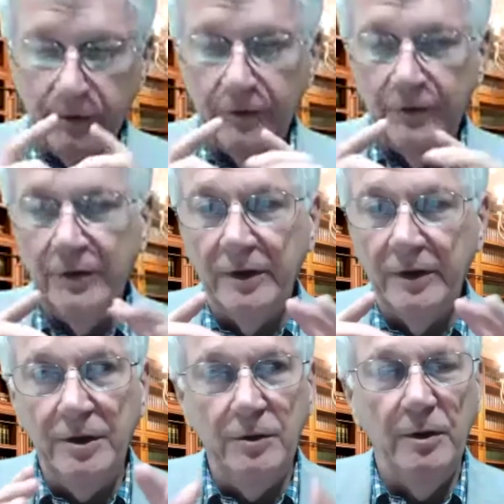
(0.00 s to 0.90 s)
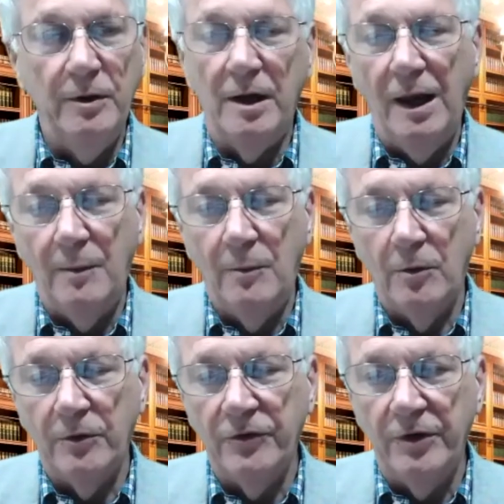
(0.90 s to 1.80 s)
you get a lot more stuff
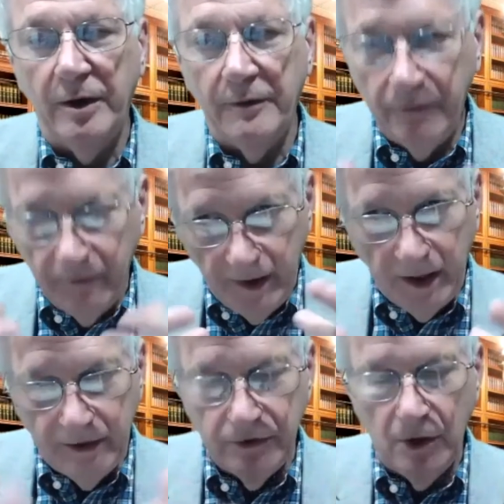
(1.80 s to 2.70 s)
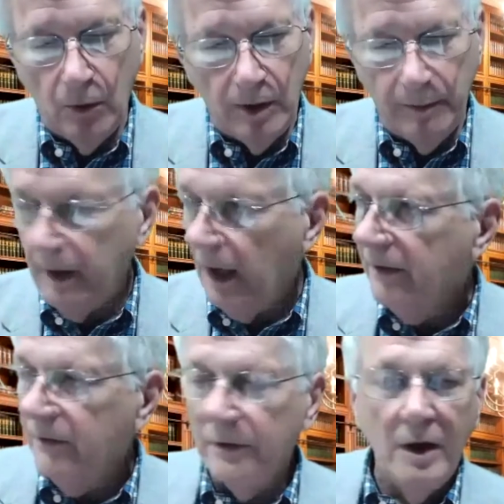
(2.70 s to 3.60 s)
as you go up in the levels.
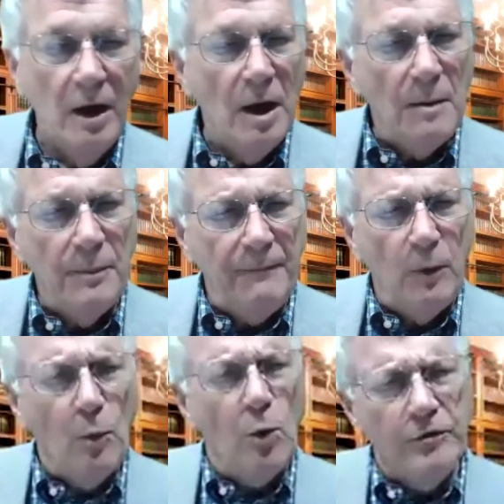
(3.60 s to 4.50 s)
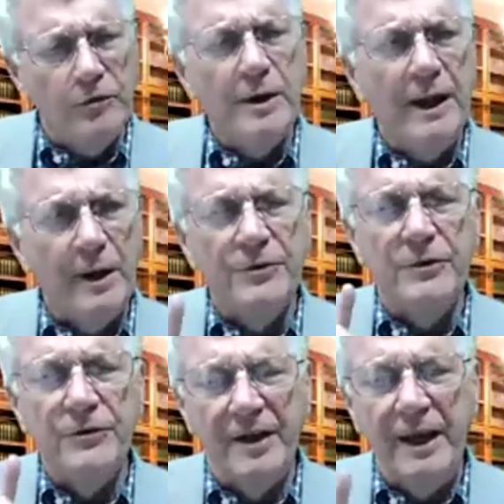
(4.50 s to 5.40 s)
But WordSprint helps us
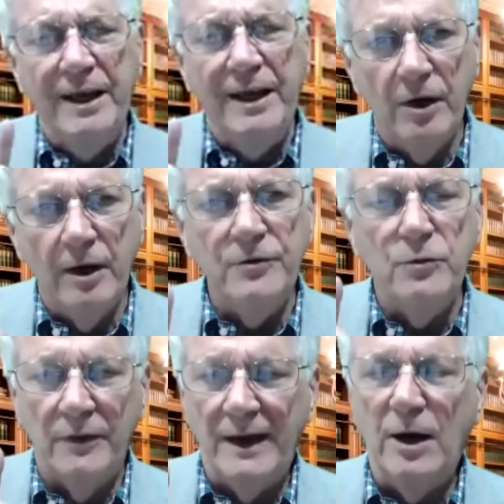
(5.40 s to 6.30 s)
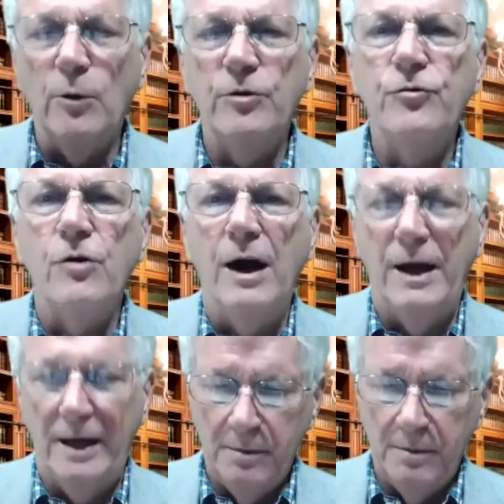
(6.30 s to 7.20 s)
stay in touch with our
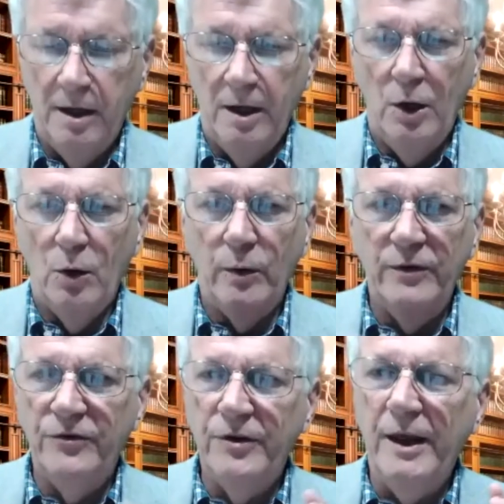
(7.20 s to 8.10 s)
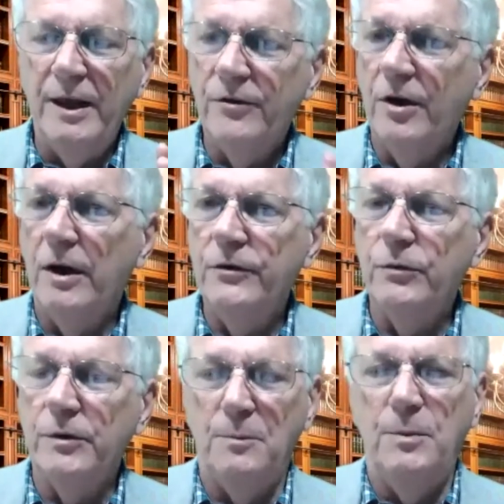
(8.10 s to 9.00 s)
tribe. We stay in touch with the
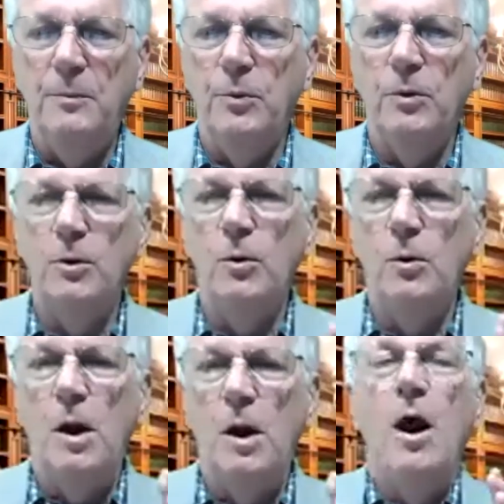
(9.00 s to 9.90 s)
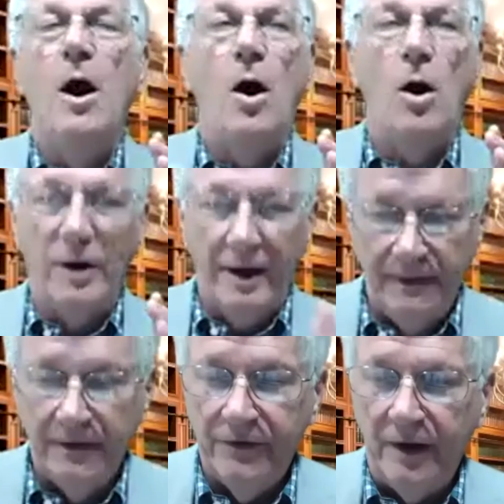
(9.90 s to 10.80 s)
people who are in the
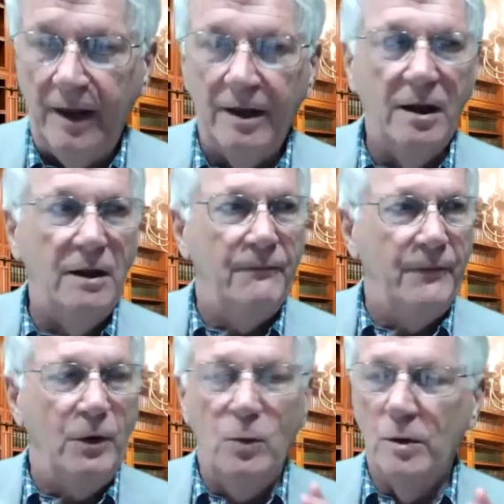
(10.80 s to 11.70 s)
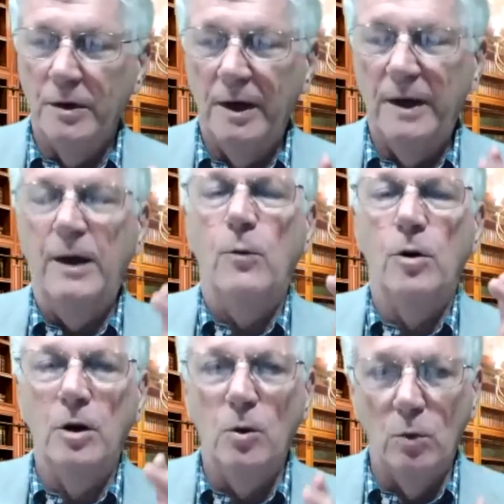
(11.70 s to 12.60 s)
saddle, who want to network, who
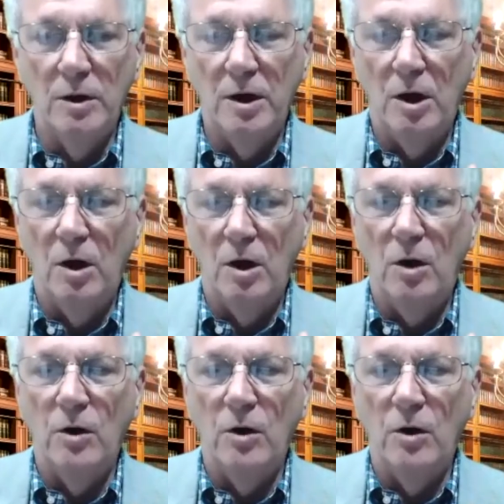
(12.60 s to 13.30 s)
want to learn.